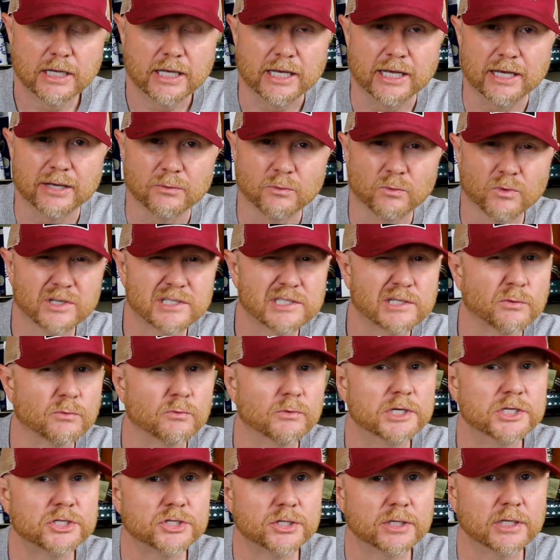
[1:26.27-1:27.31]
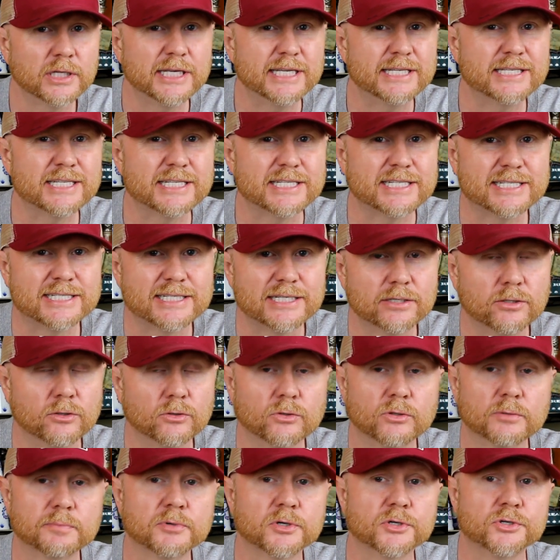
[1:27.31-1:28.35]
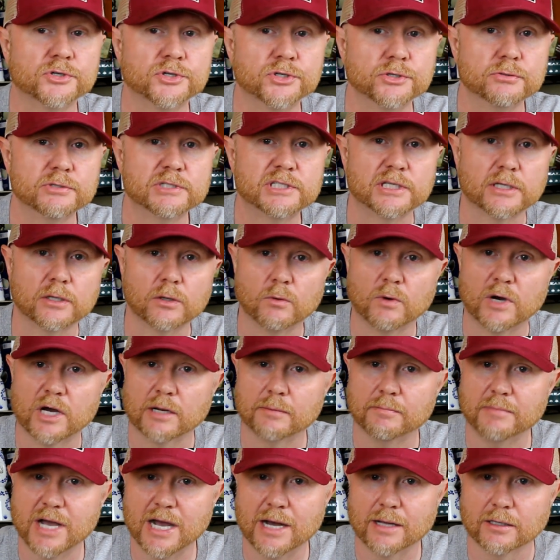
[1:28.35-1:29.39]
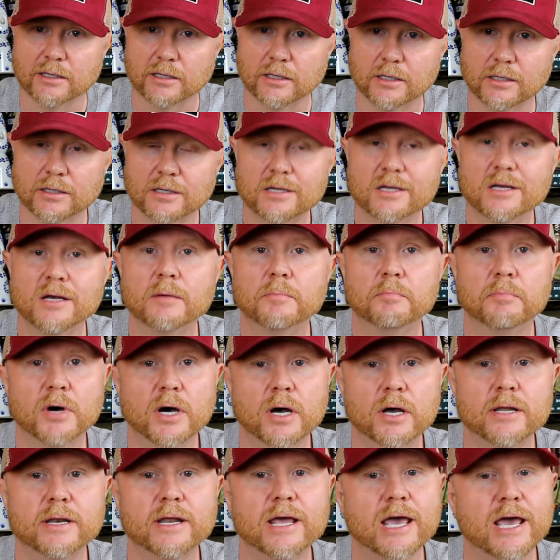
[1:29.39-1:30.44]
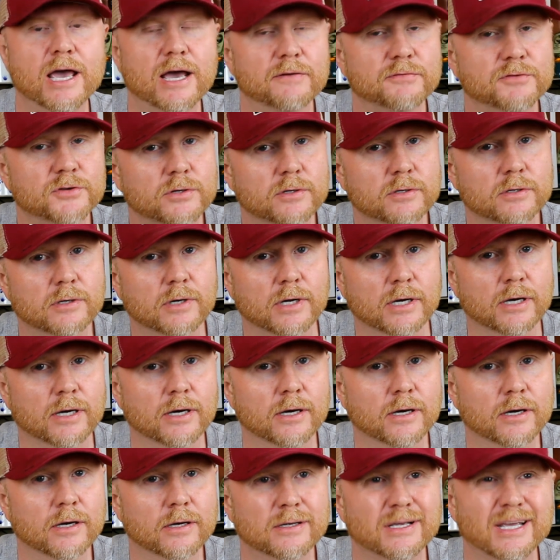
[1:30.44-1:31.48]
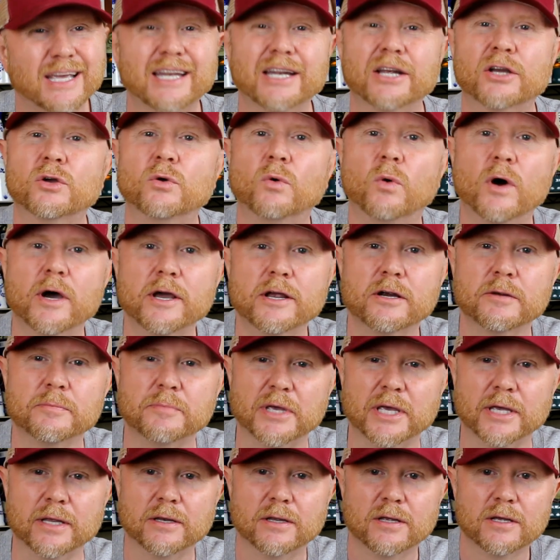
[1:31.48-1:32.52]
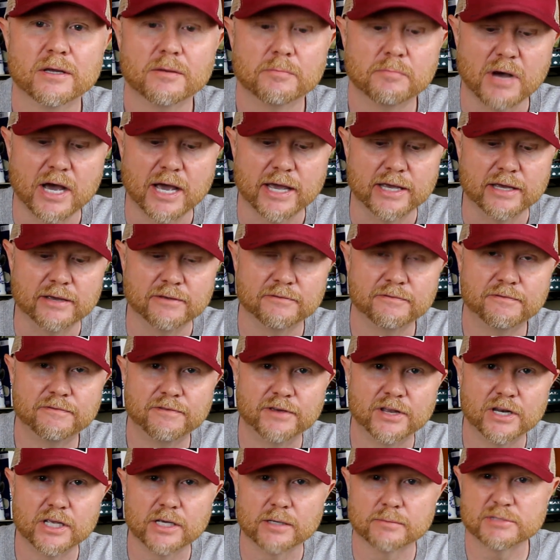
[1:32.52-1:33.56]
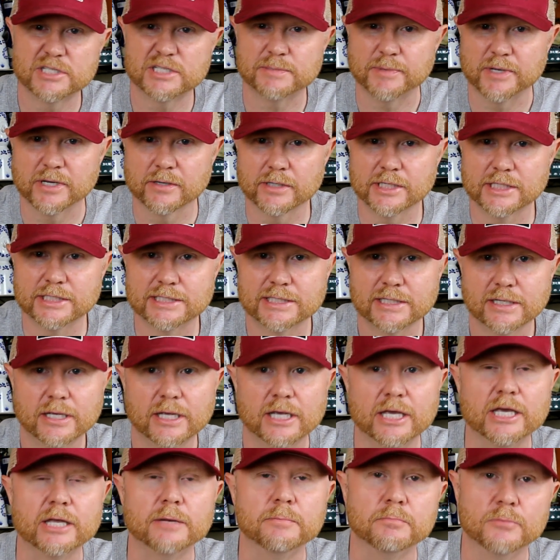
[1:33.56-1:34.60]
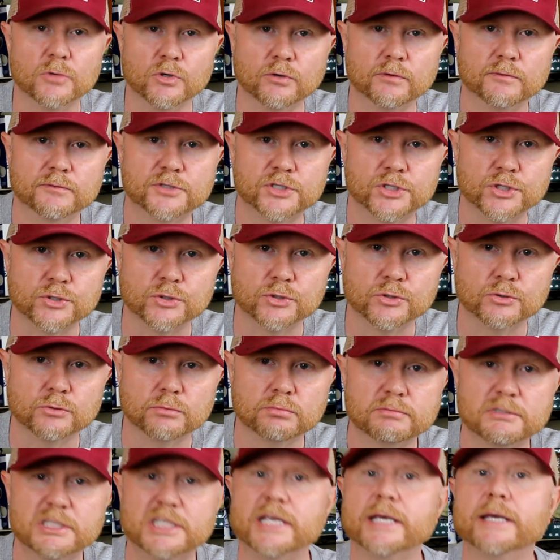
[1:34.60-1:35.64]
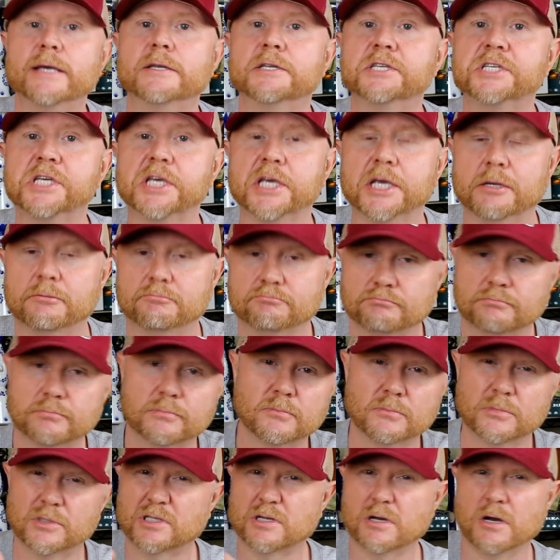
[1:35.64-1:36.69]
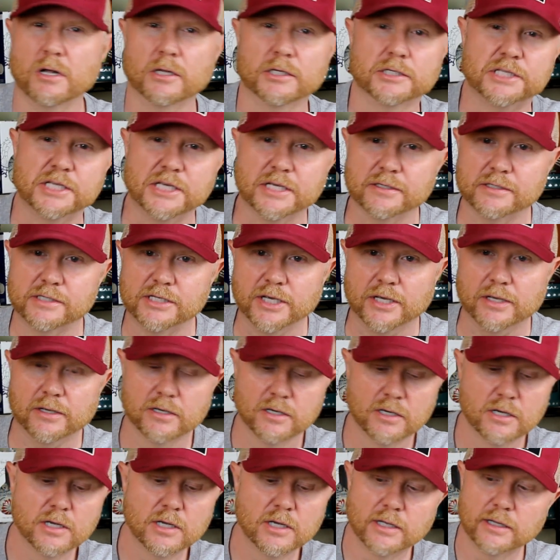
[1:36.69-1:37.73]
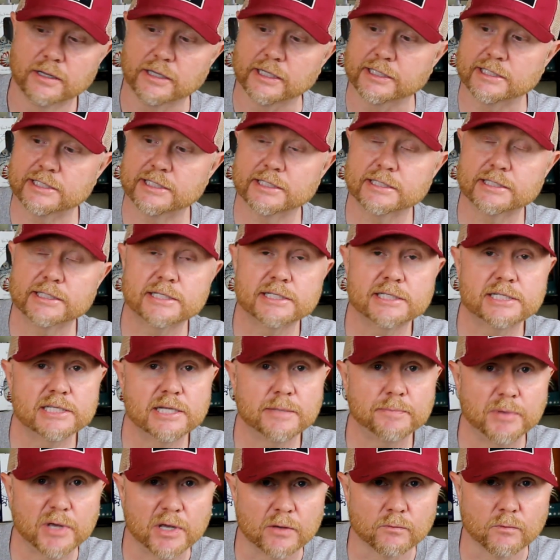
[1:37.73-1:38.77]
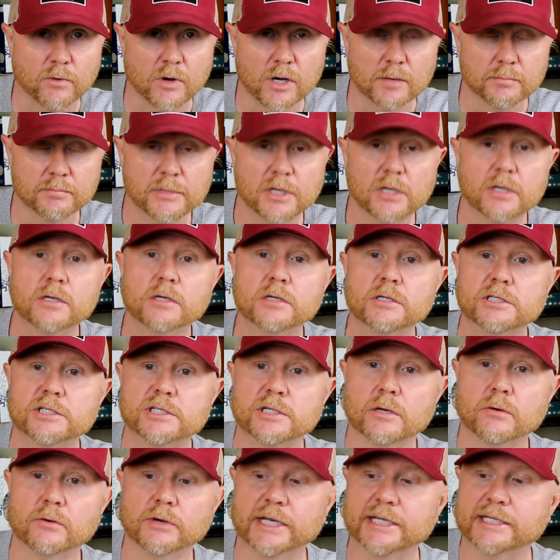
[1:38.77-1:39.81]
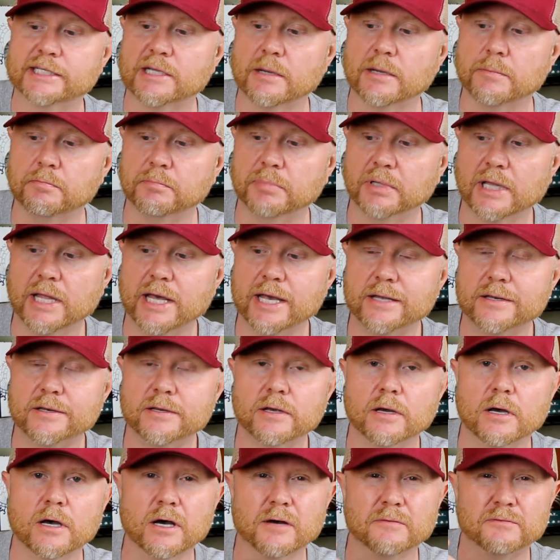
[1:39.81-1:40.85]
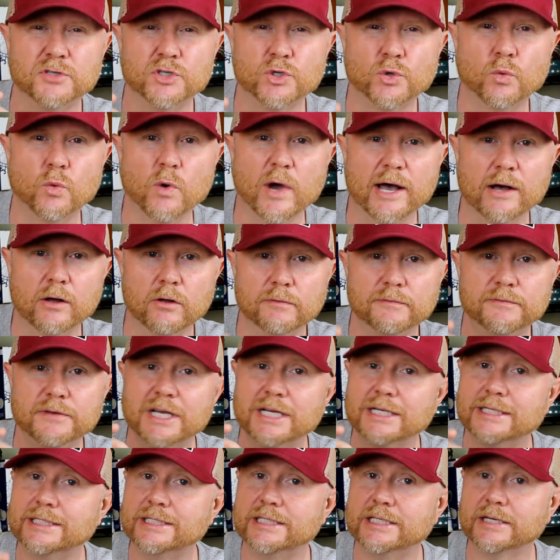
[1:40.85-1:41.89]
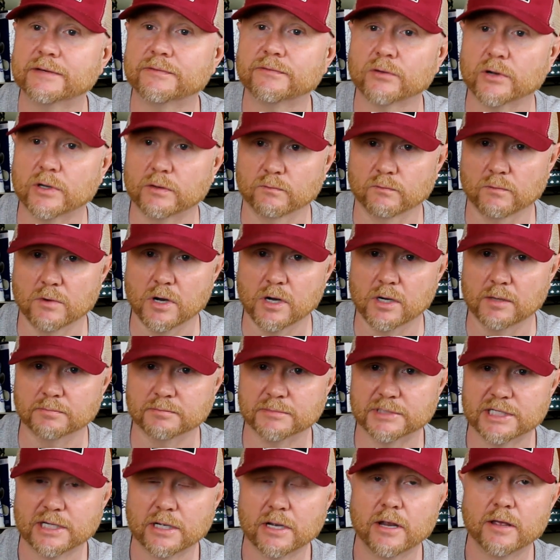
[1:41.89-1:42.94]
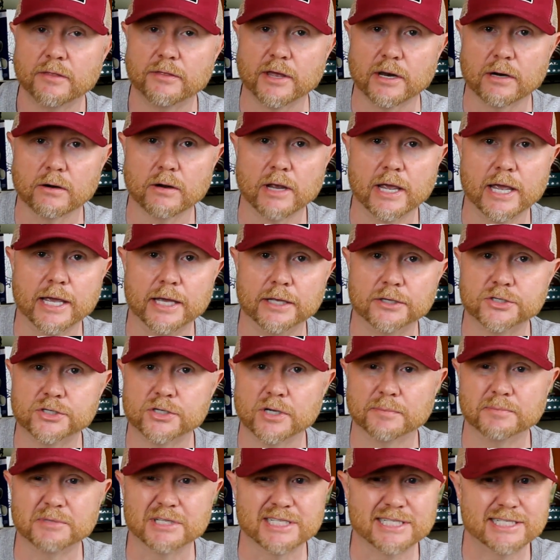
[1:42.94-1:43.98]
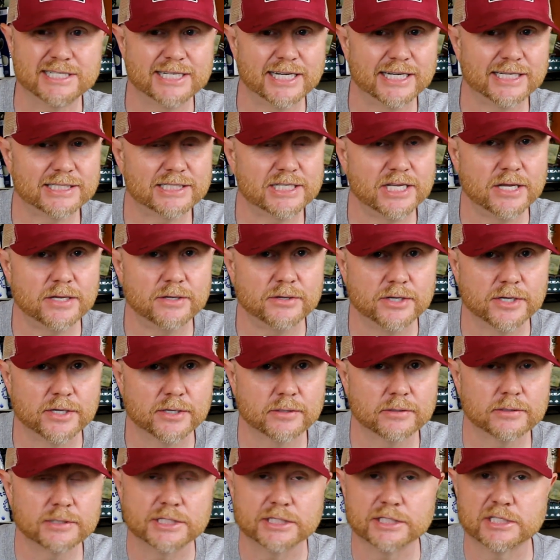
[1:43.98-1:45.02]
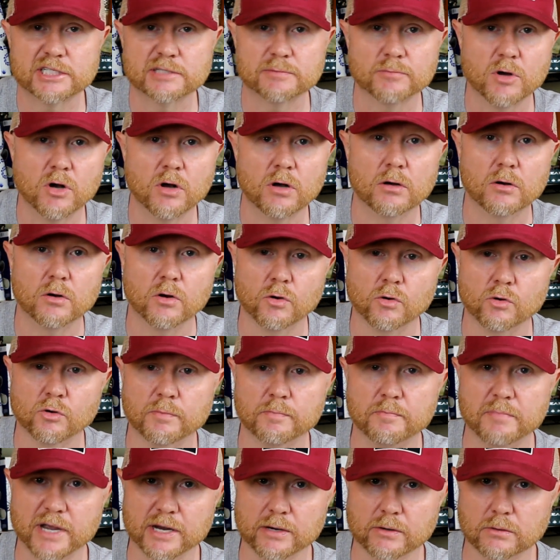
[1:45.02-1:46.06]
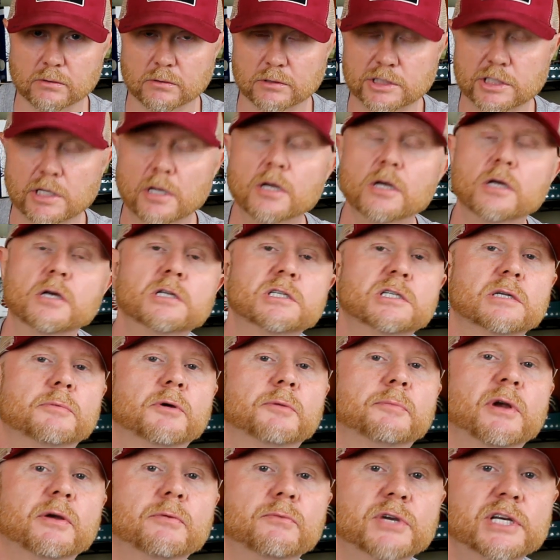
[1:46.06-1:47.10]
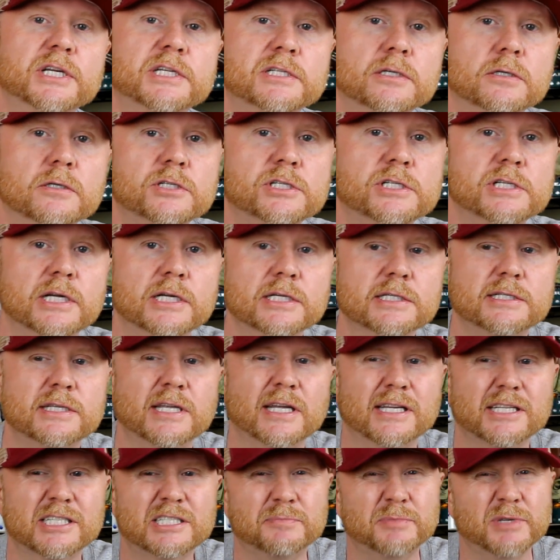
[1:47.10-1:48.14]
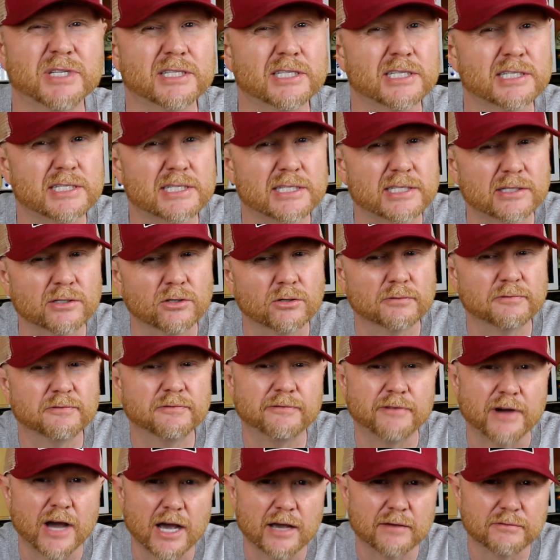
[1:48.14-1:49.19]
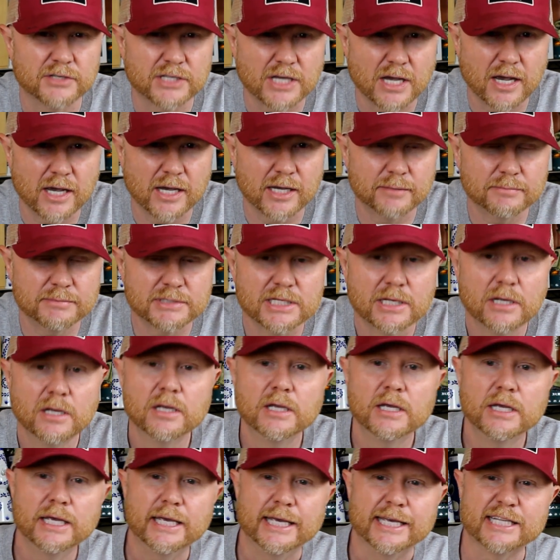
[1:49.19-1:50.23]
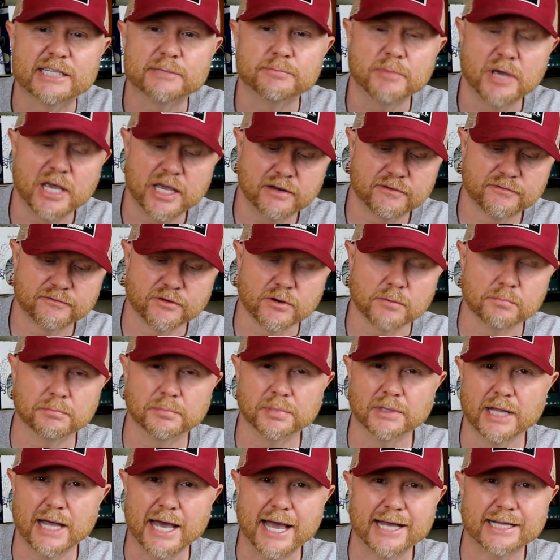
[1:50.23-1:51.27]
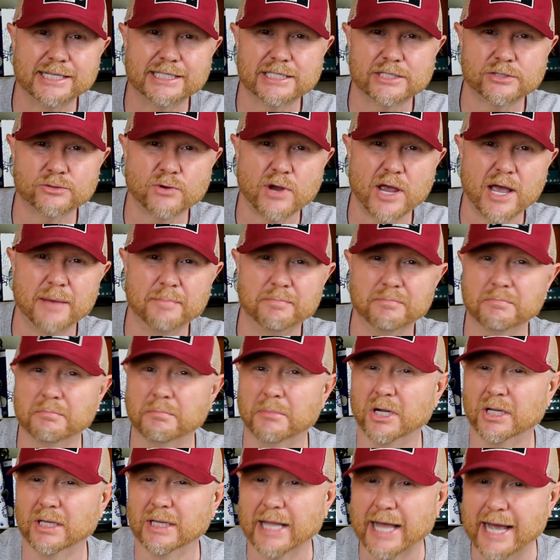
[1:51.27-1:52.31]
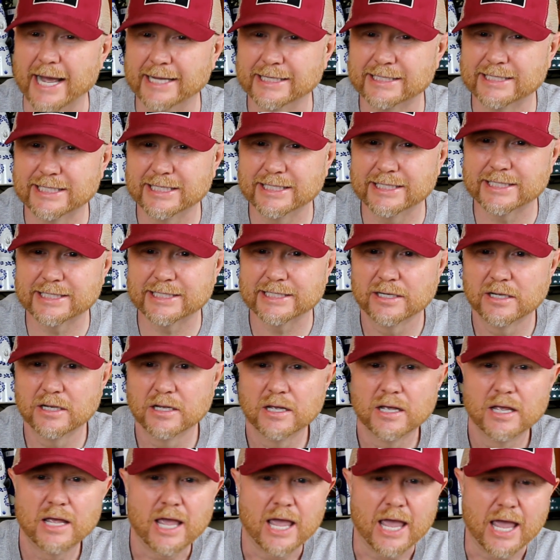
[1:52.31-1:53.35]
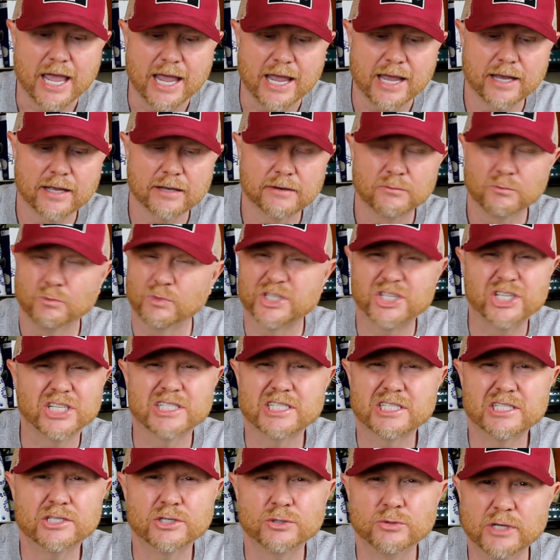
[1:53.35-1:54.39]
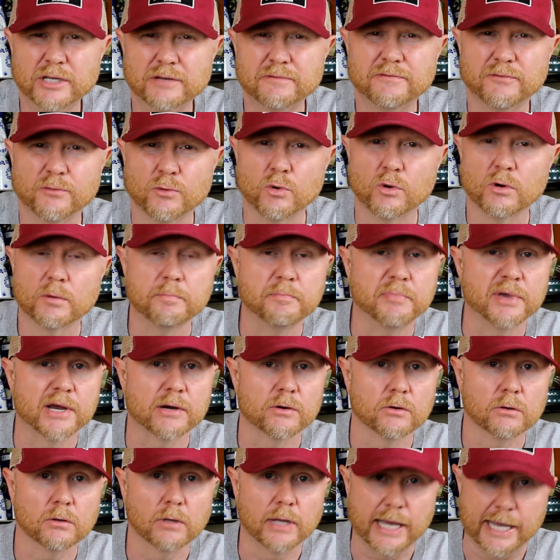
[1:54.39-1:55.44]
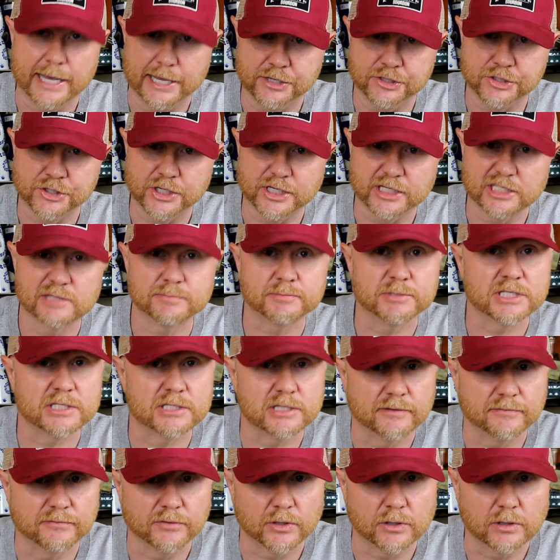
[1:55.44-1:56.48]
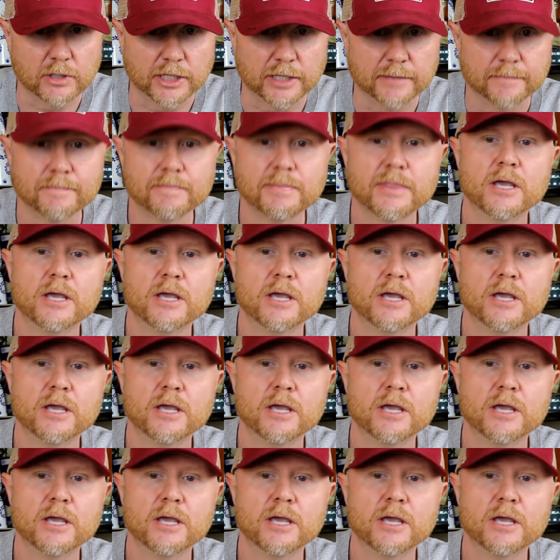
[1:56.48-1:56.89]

It was originally distilled or produced in Guatemala, but after an acquirement by Infinium Spirits, it moved to TNT. Let's call it TNT. This is a sipping rum. So it's a blend of 12 different rums that are aged up to 16 years in small oak barrels. Some of my research says that it's been distilled 5 times. It's made from blackstrap molasses, and which is suited for barrel aging specifically.